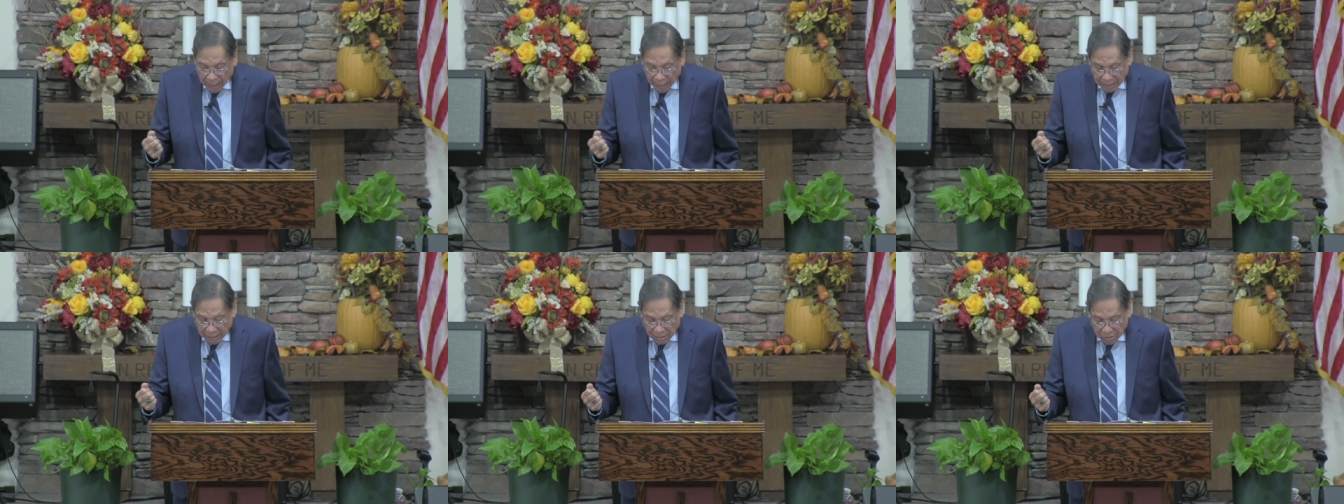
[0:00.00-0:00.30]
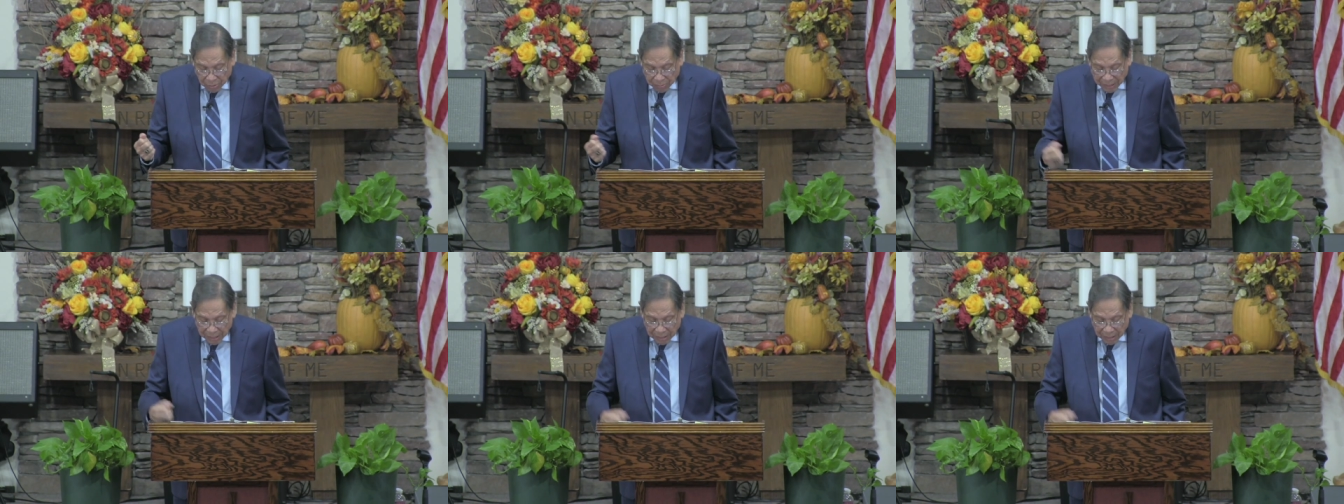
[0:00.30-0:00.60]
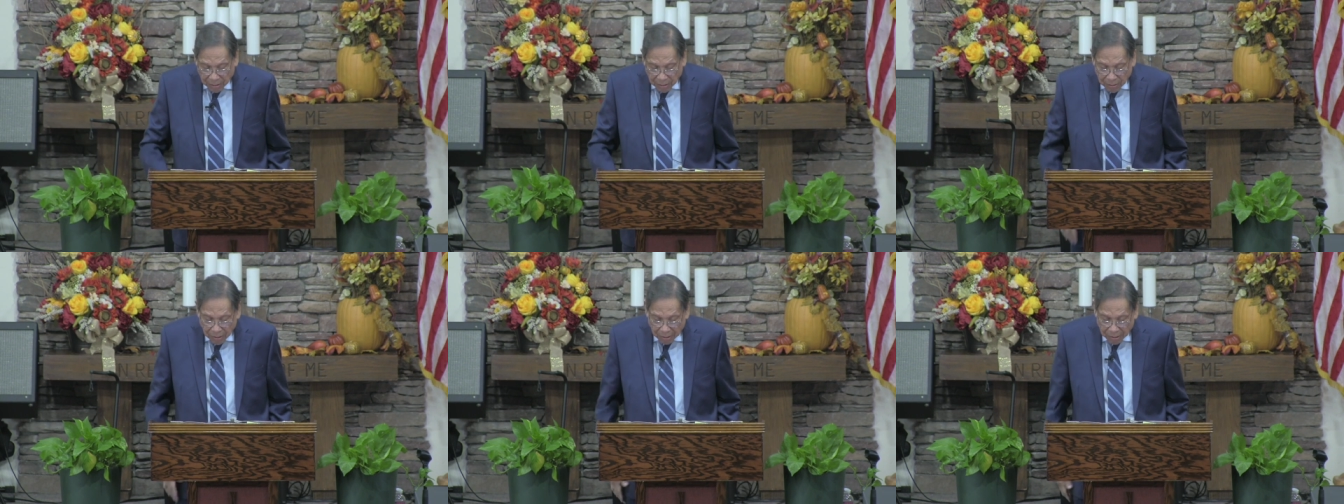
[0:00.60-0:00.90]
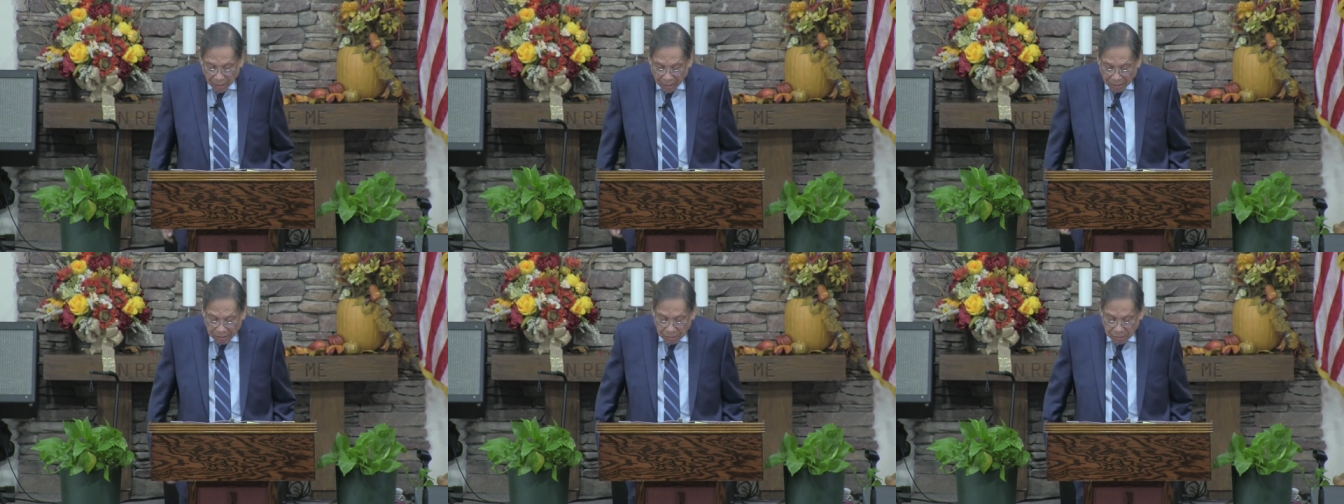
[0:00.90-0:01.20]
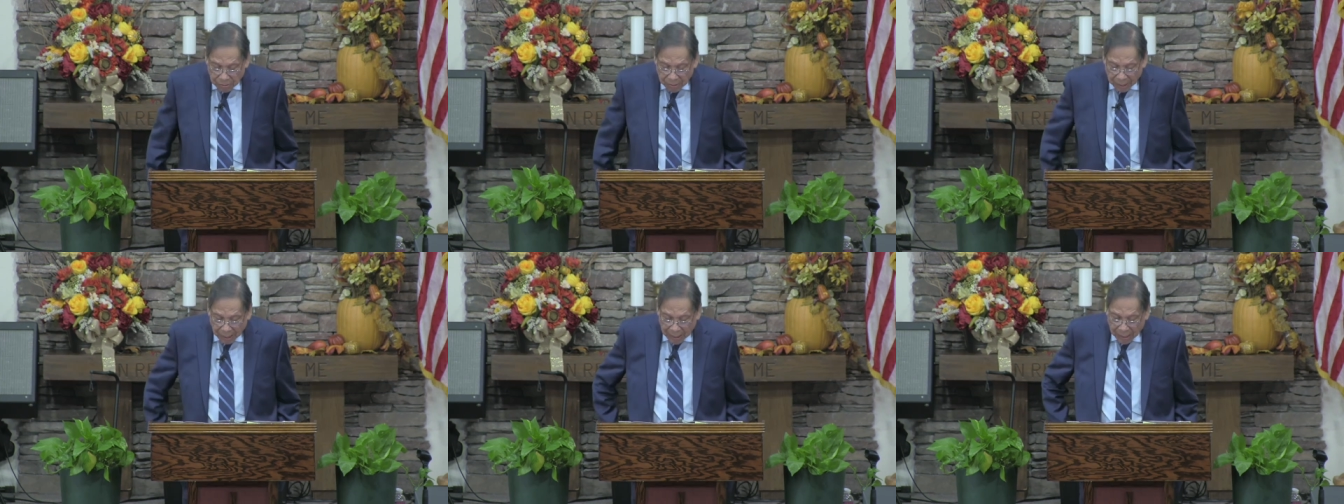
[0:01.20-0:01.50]
And so we look
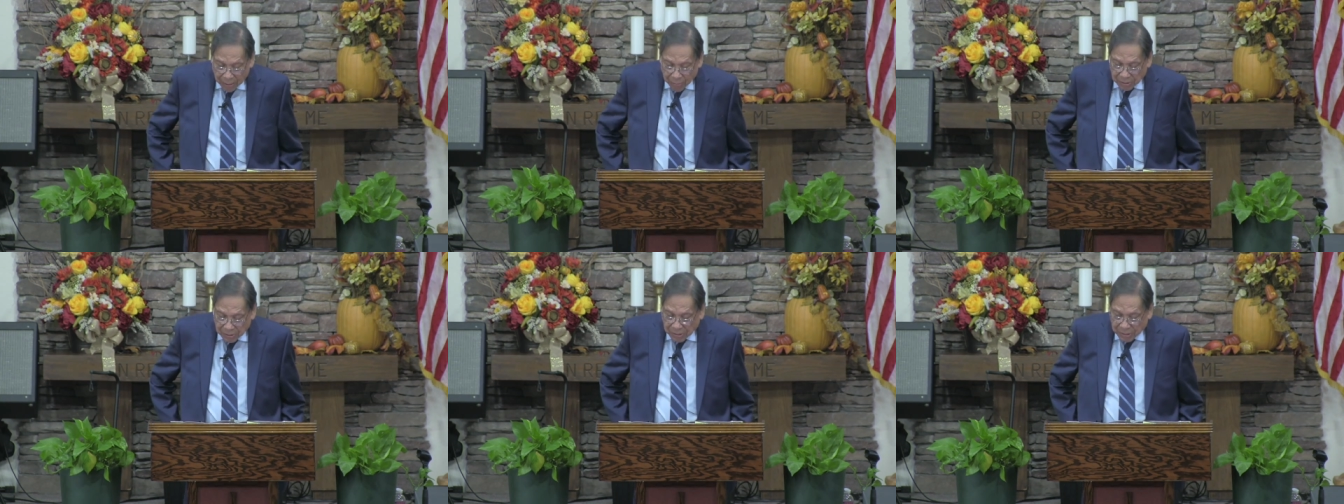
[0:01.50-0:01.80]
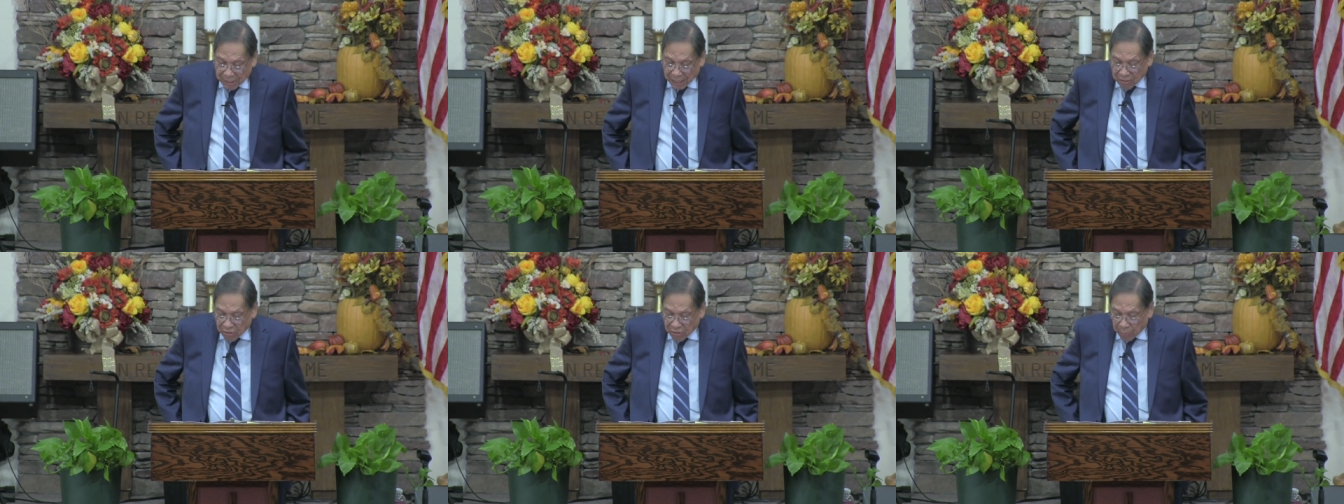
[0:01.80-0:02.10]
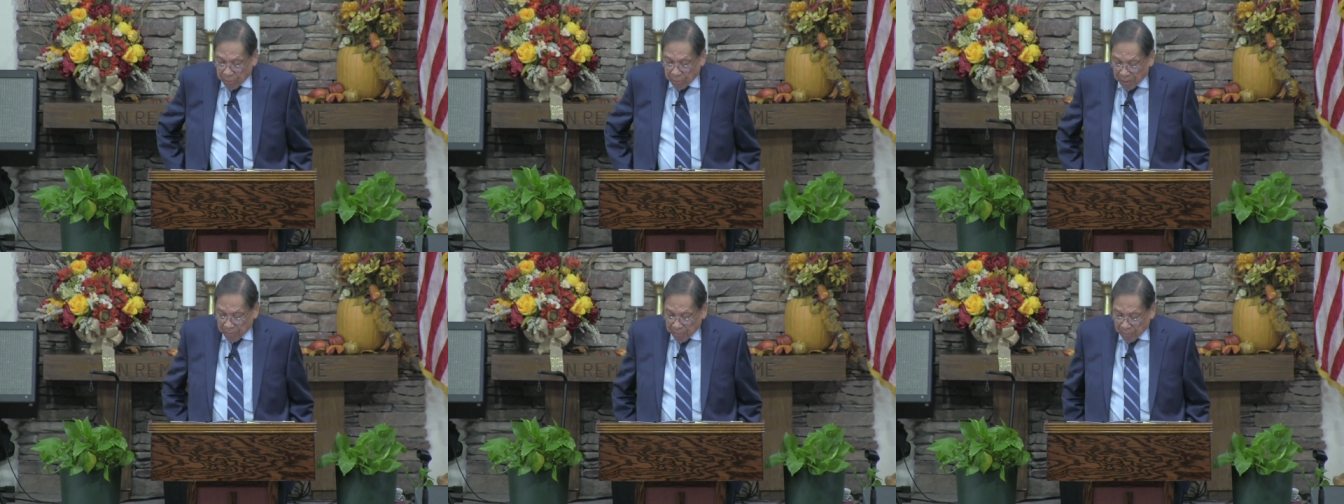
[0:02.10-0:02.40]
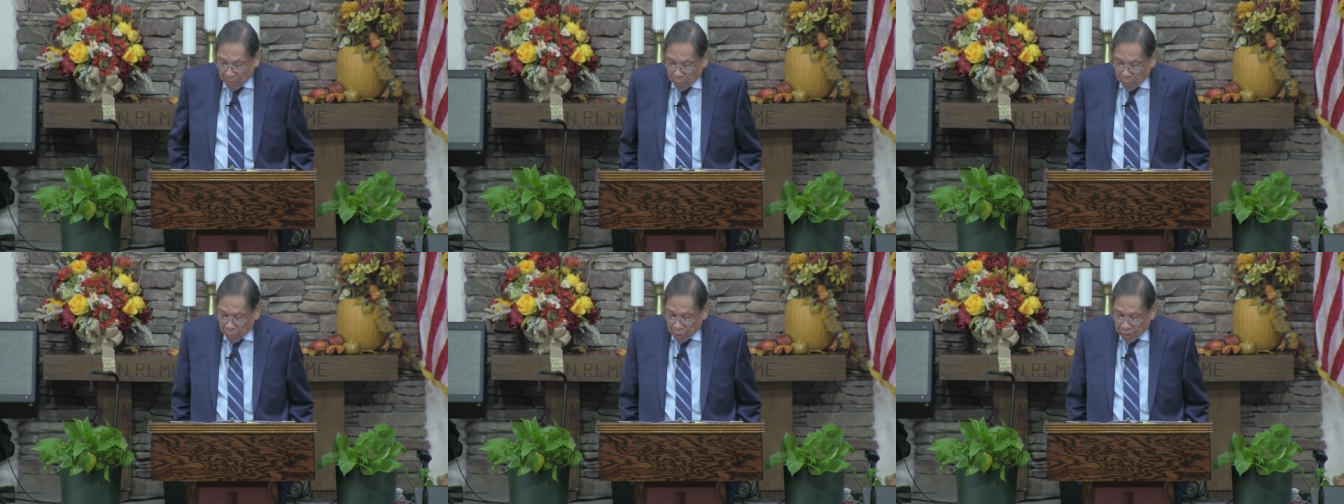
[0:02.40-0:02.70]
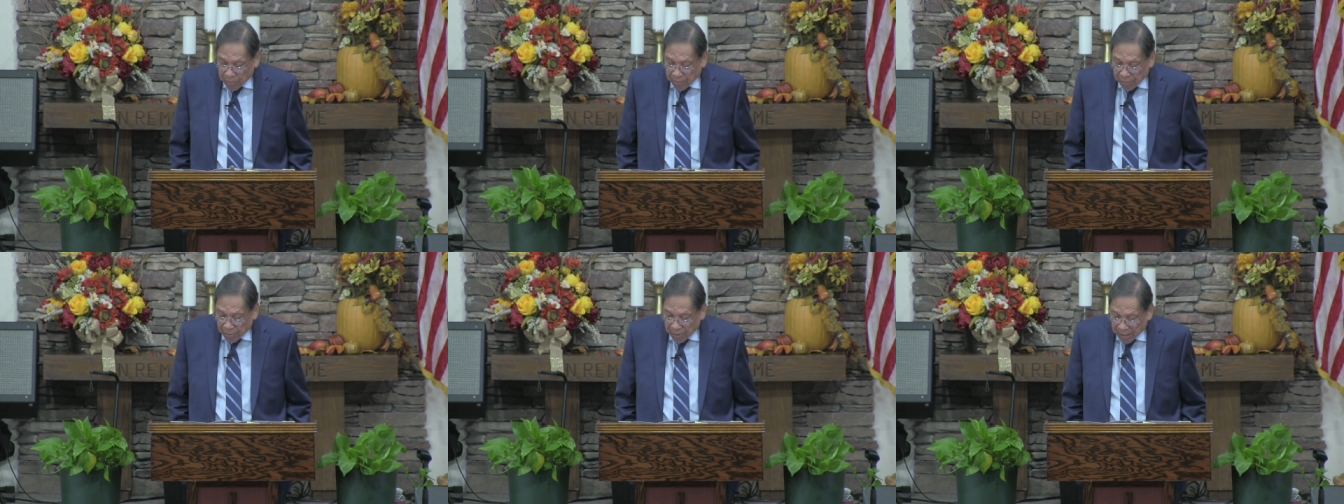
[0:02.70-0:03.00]
also that he was sent to people who
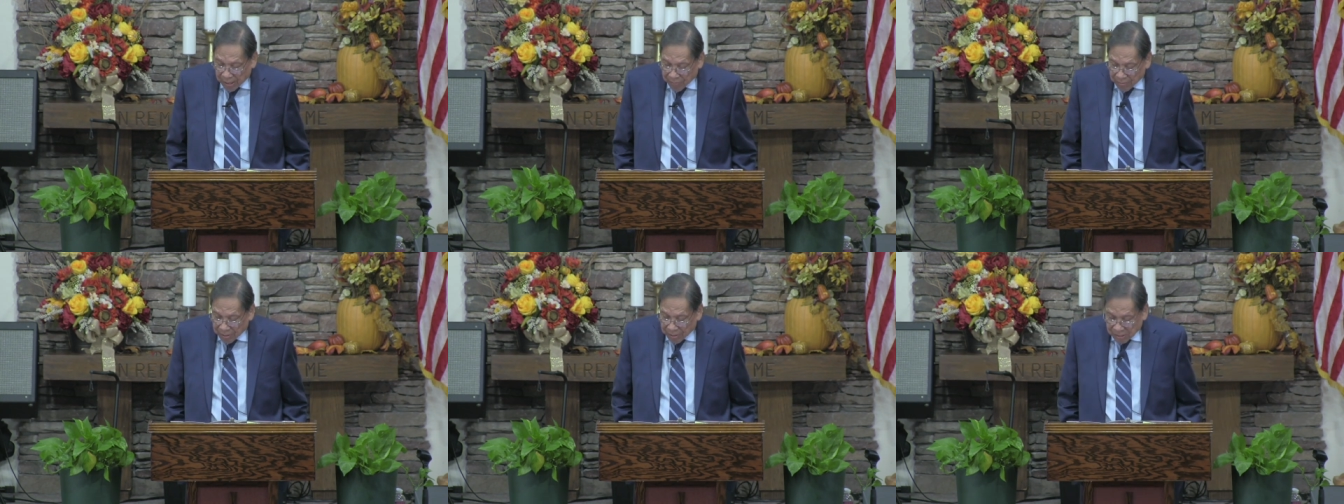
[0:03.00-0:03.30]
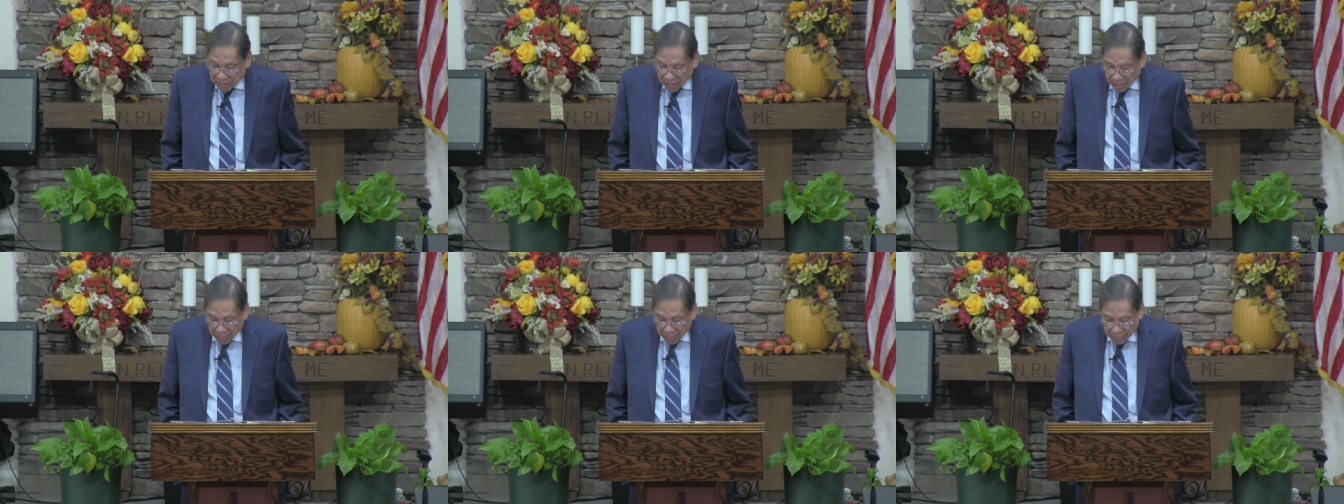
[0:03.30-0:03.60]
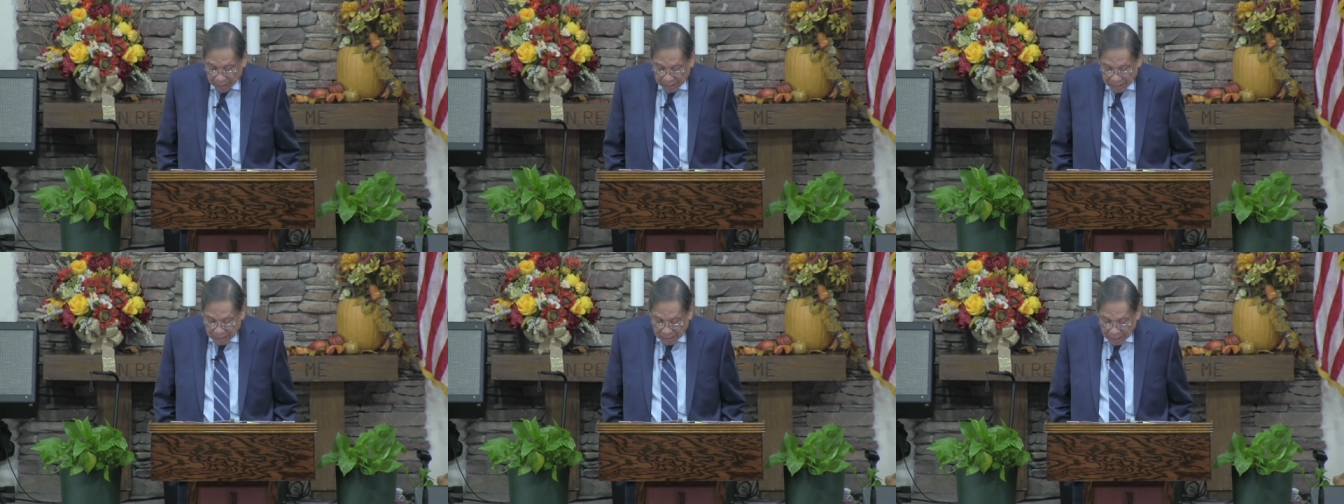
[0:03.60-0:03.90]
wouldn't believe and accept what he